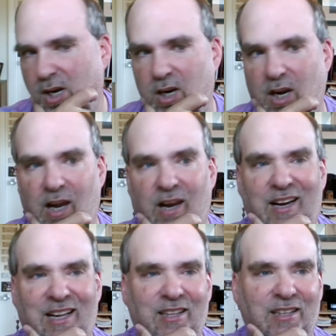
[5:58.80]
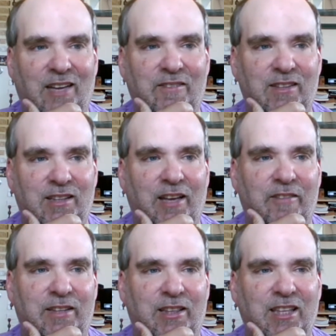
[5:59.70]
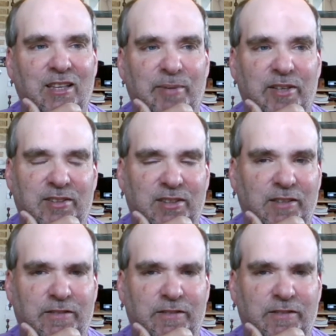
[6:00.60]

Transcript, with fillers: I could do that. You know, I could do that.